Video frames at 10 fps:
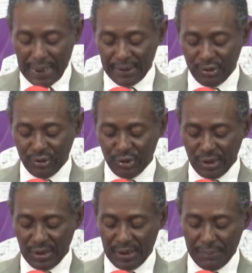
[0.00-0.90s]
as
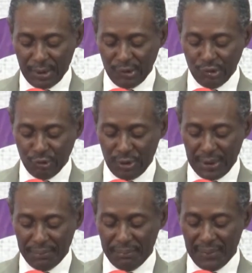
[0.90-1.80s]
she
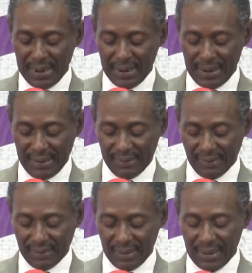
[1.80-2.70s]
demonstrates
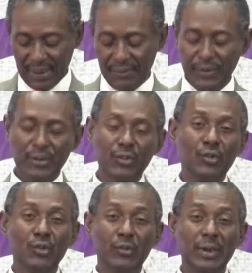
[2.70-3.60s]
meekness even
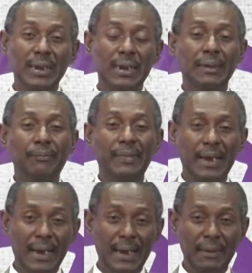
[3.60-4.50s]
during a
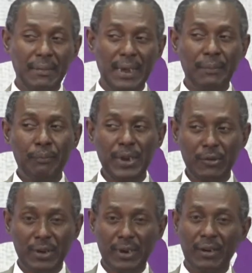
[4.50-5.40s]
time, a
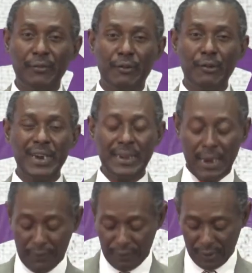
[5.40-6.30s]
period of great
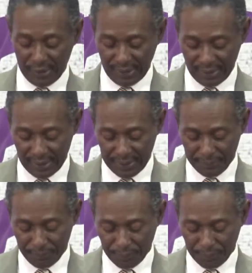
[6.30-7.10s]
adversity.